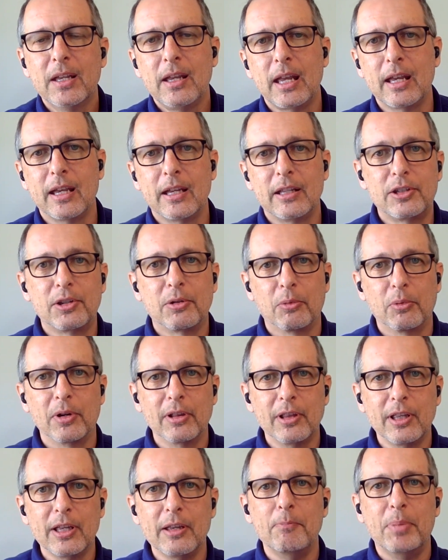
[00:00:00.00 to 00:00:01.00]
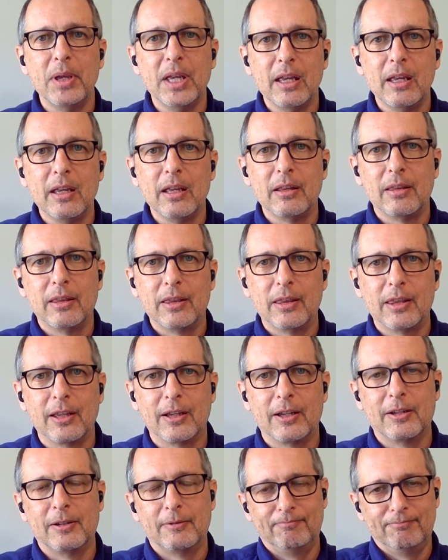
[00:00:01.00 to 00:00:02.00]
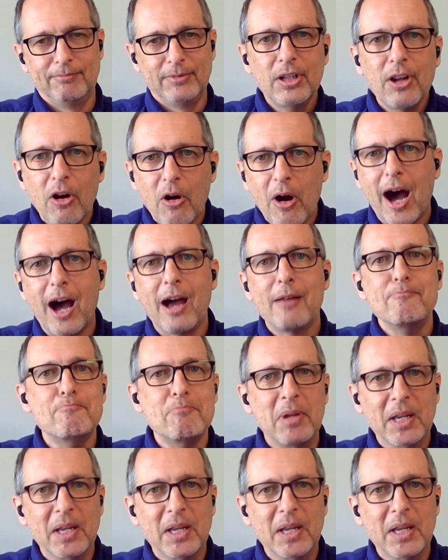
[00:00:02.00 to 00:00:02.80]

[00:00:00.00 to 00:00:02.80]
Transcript: and to really be on